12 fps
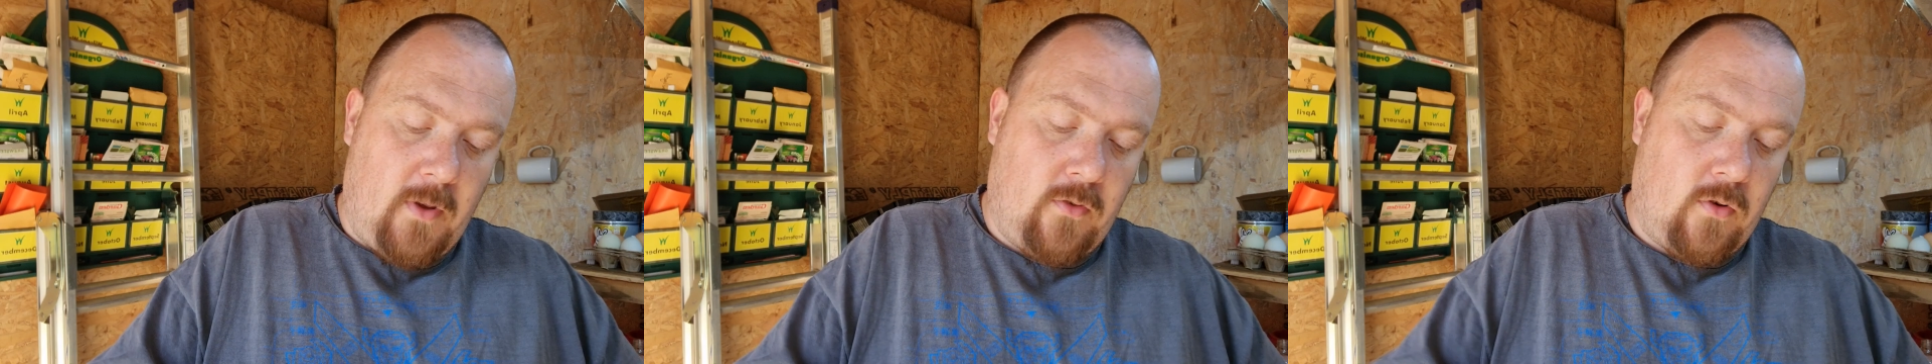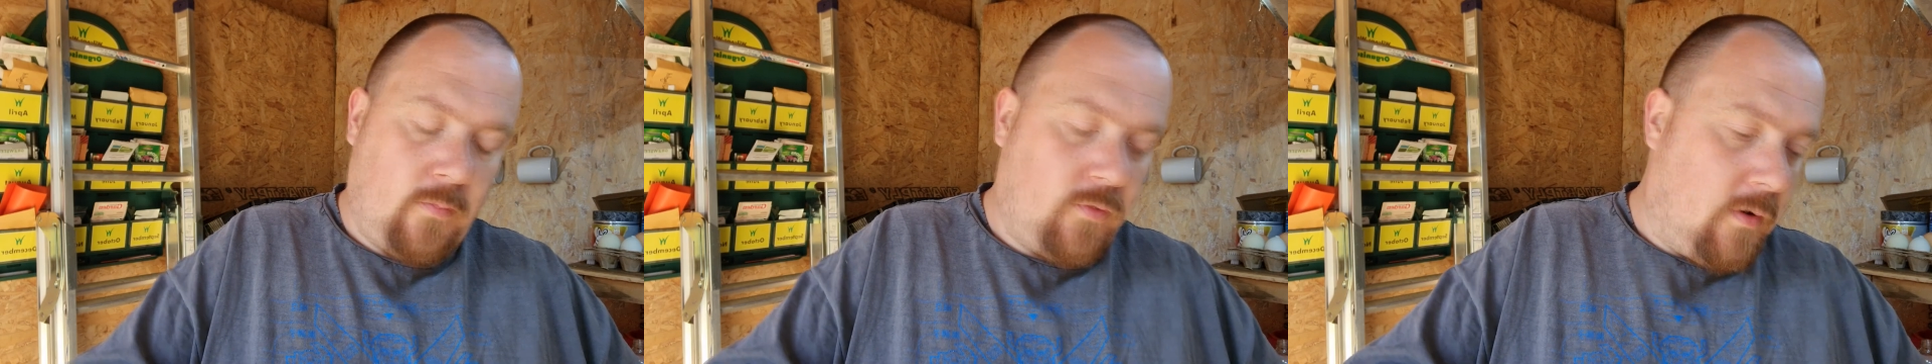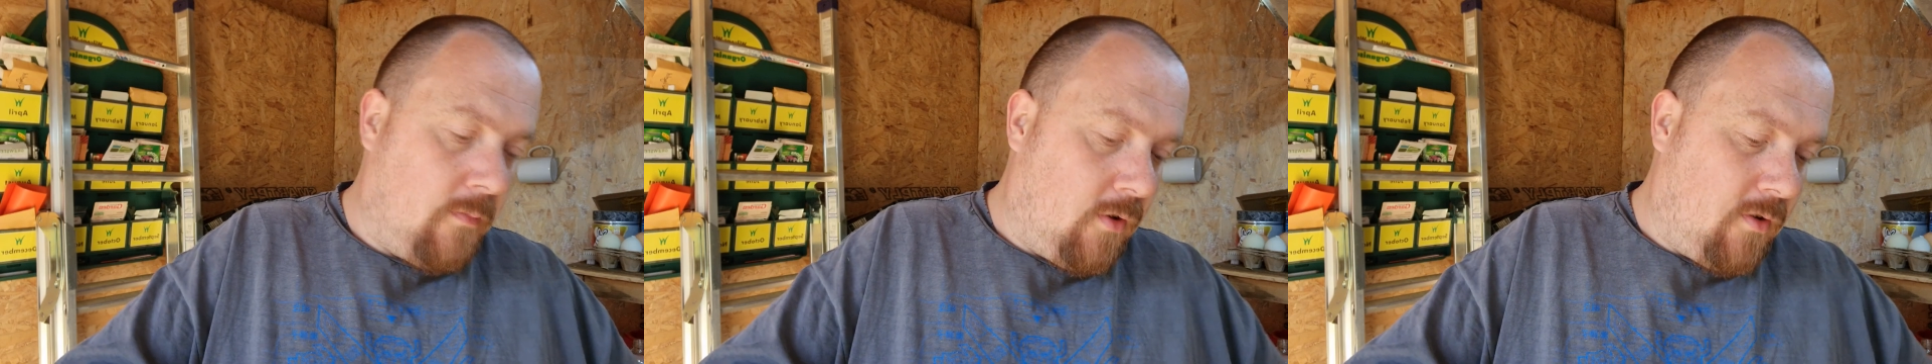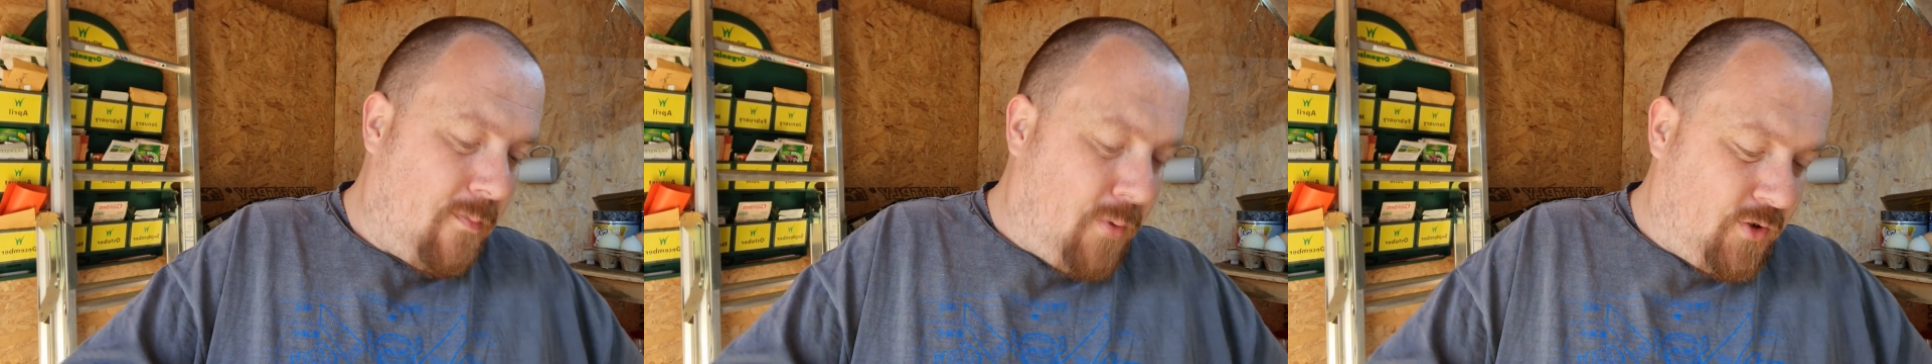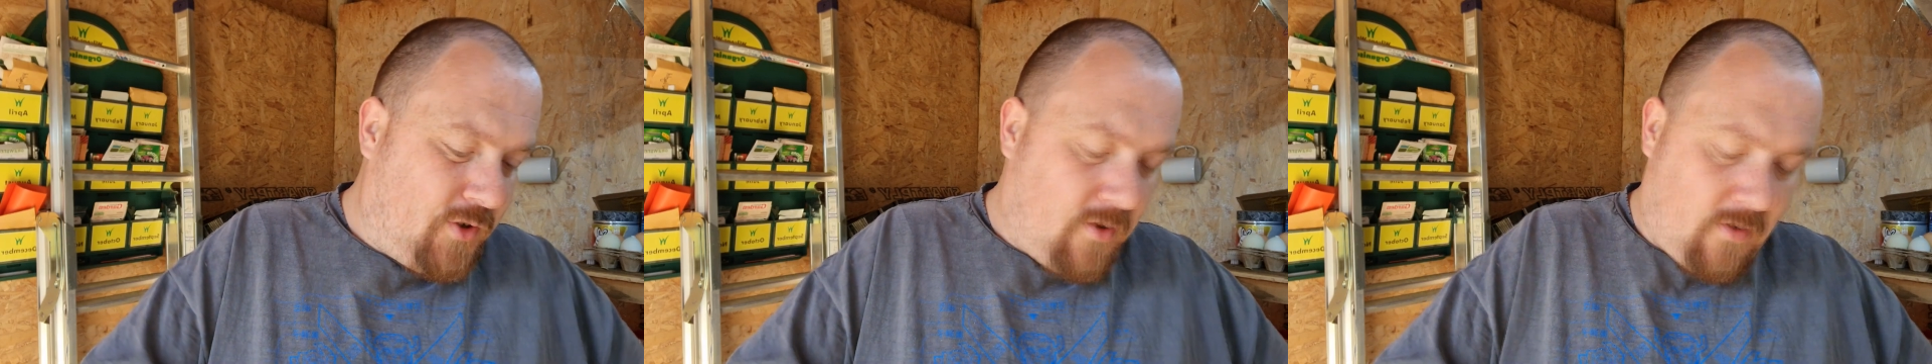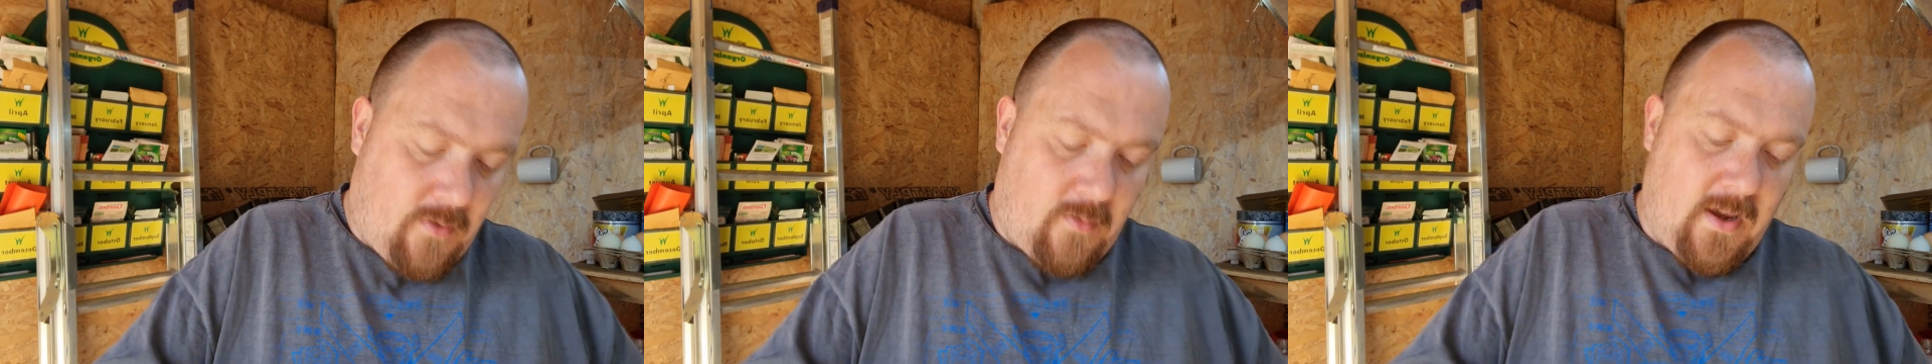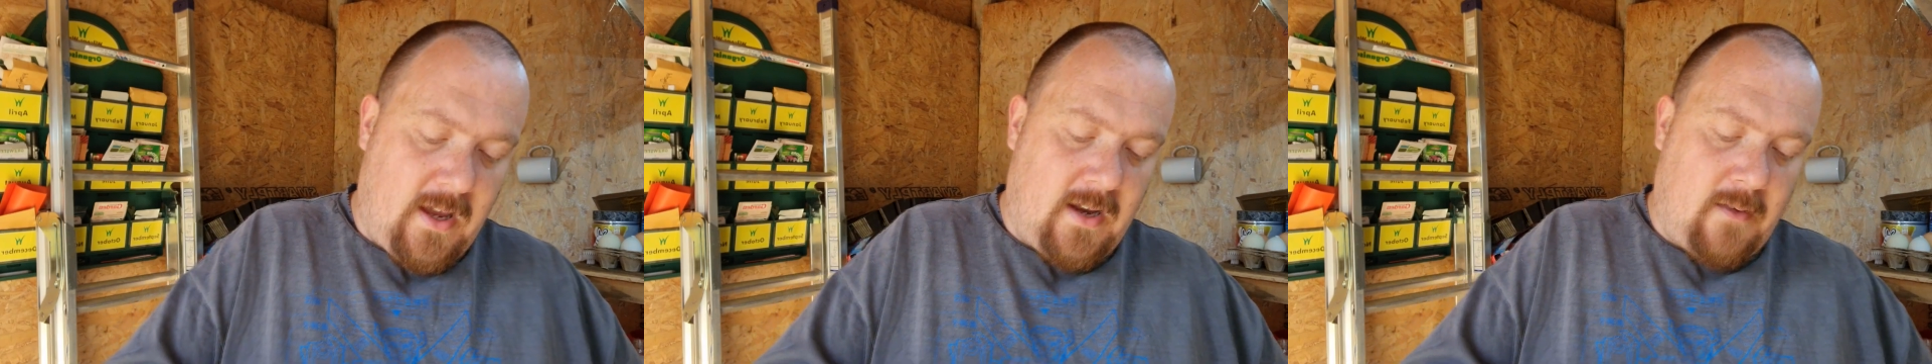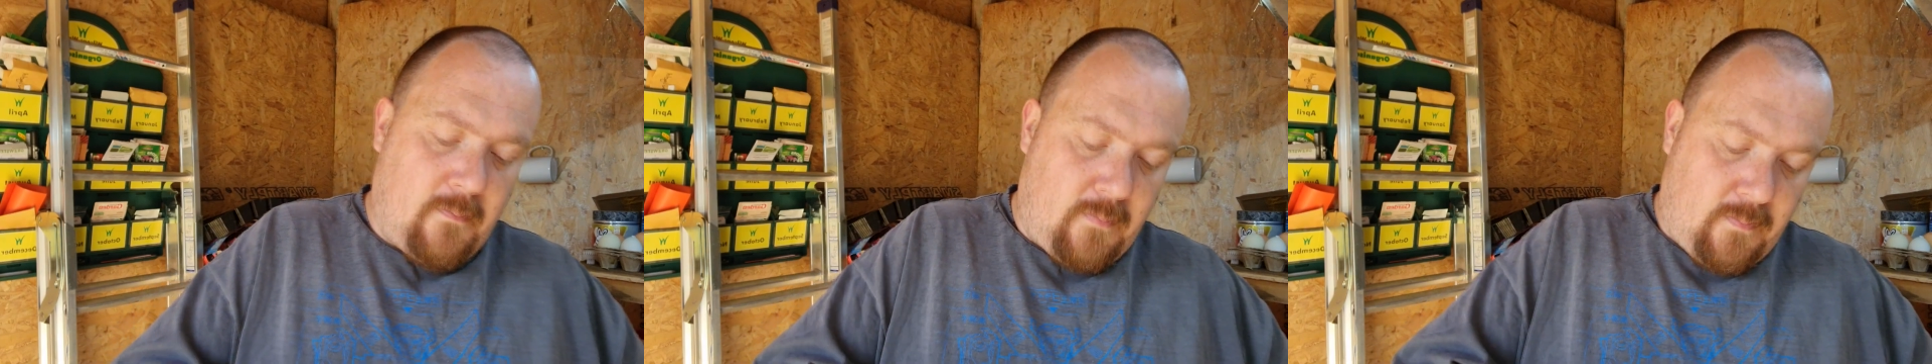it up, so I'm not going to push it all the way in